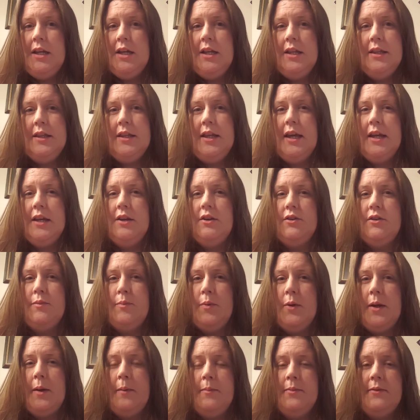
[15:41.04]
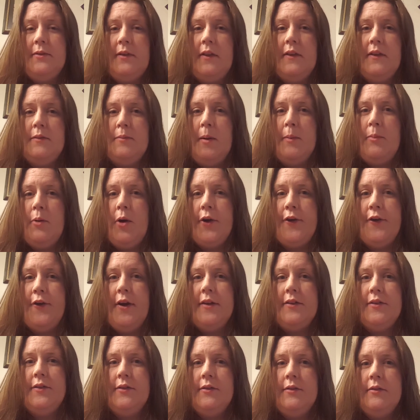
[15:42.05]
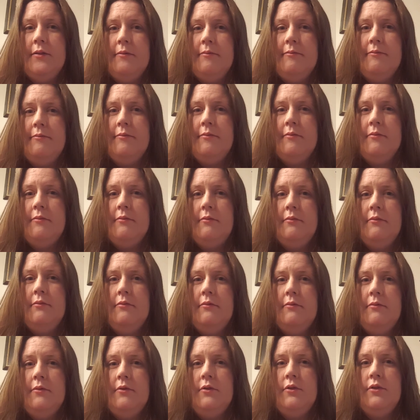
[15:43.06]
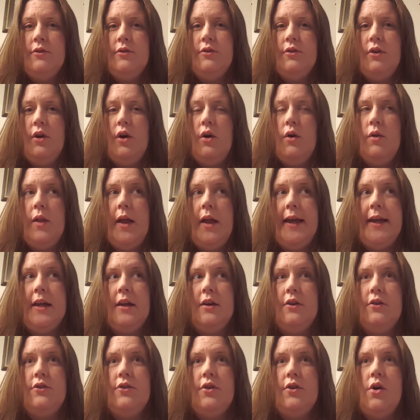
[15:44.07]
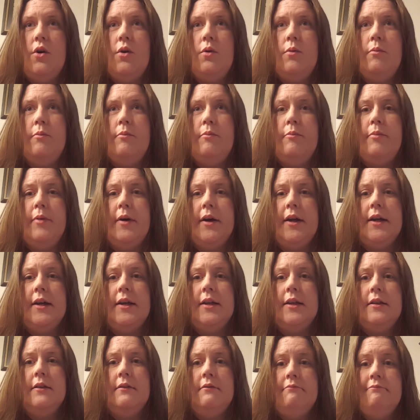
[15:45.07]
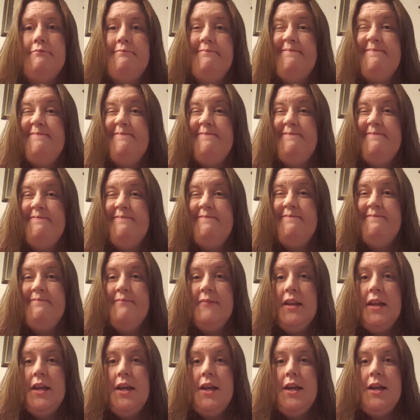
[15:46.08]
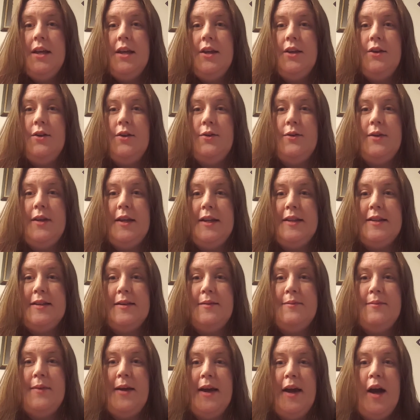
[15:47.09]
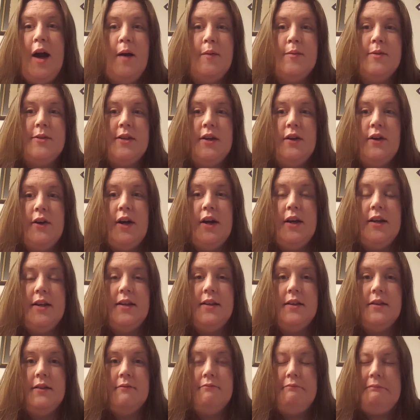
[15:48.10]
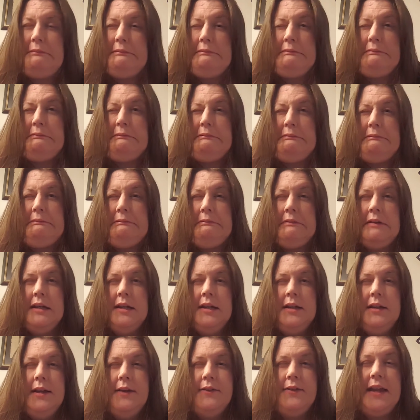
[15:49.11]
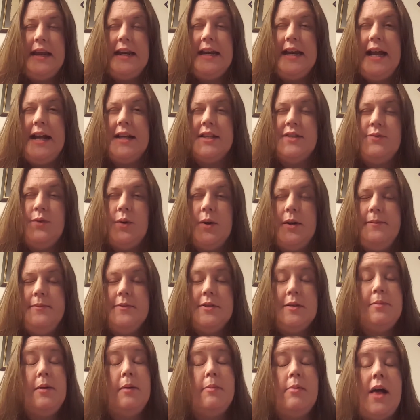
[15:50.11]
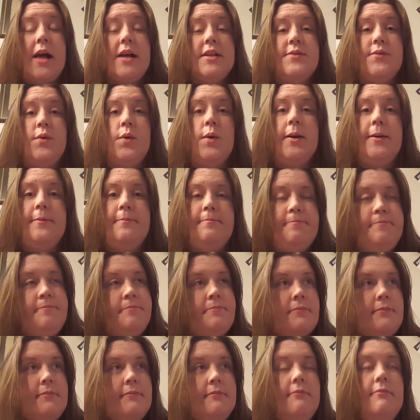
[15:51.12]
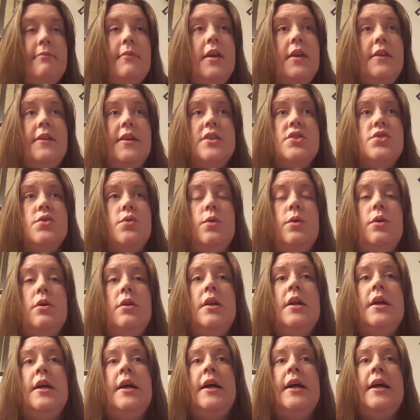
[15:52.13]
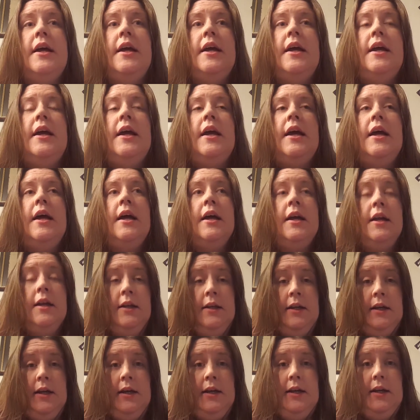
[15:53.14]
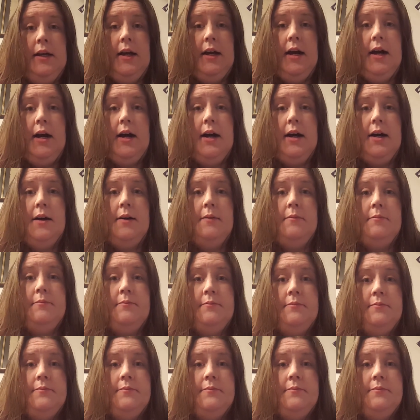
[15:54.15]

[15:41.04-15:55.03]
They just put up, so this is my progress. So like it or don't, but you don't need to make commentary on it if they didn't ask for it. Some people ask for it. That's cool. But